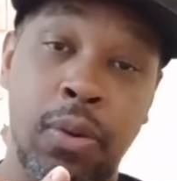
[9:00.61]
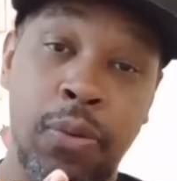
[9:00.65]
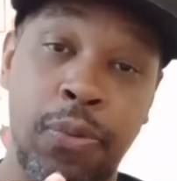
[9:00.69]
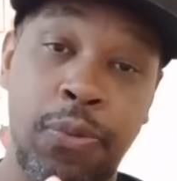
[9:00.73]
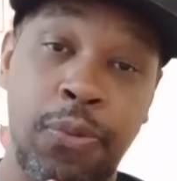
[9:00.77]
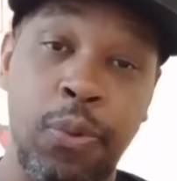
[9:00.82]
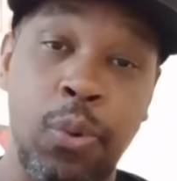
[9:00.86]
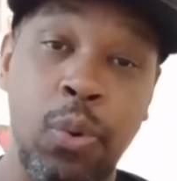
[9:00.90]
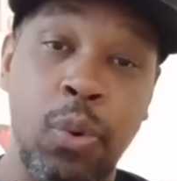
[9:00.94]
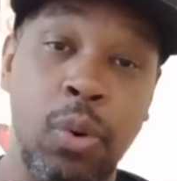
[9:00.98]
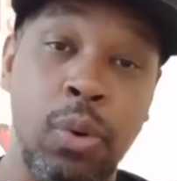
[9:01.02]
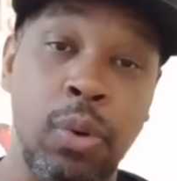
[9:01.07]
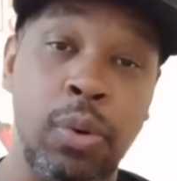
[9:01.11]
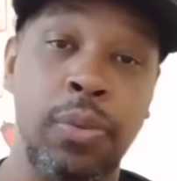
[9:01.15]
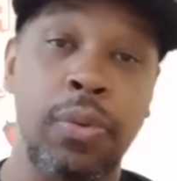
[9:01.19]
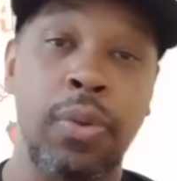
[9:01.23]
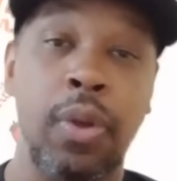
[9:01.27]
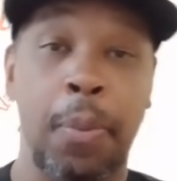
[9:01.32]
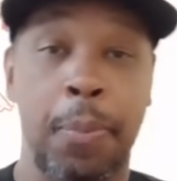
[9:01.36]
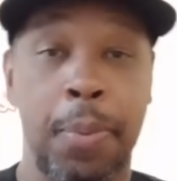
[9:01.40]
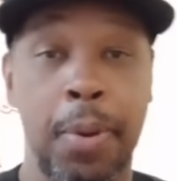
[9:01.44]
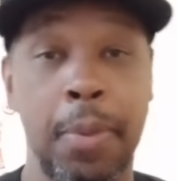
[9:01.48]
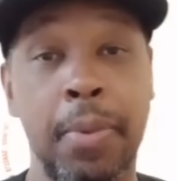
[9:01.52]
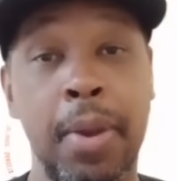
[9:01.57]
full
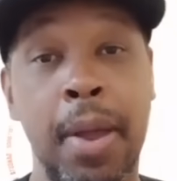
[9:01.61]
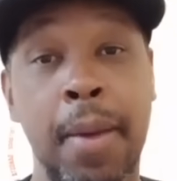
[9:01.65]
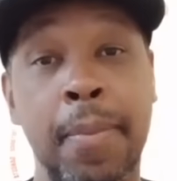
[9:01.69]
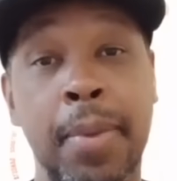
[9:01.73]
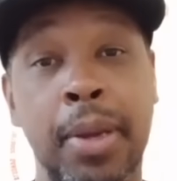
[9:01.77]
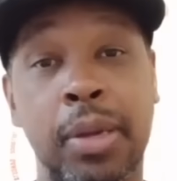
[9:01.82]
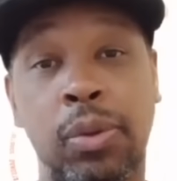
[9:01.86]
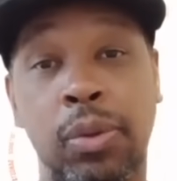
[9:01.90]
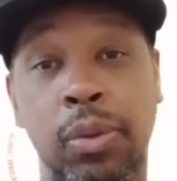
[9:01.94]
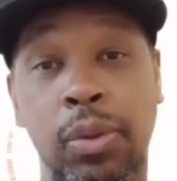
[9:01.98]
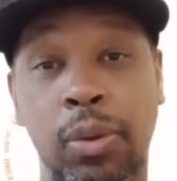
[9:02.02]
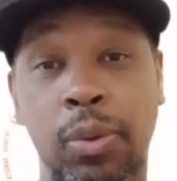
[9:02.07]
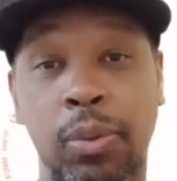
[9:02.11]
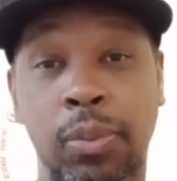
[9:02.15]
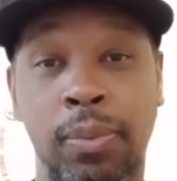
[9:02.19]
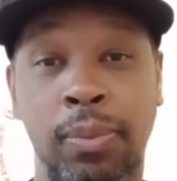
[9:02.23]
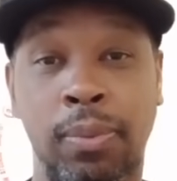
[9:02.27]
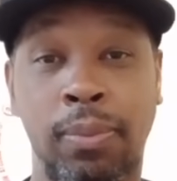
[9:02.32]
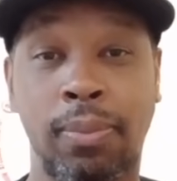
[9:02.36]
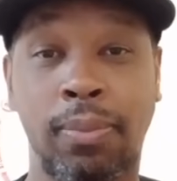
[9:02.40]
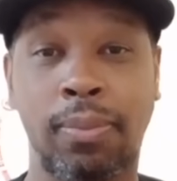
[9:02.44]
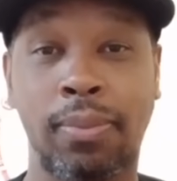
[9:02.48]
of people that mess with you.